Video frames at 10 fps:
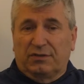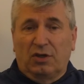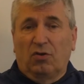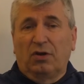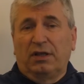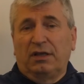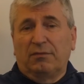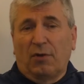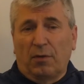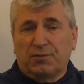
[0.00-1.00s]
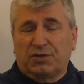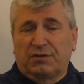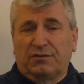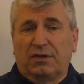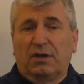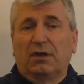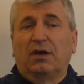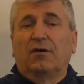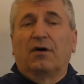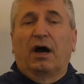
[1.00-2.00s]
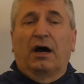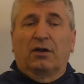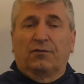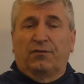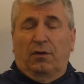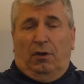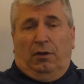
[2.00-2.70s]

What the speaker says: The only option out of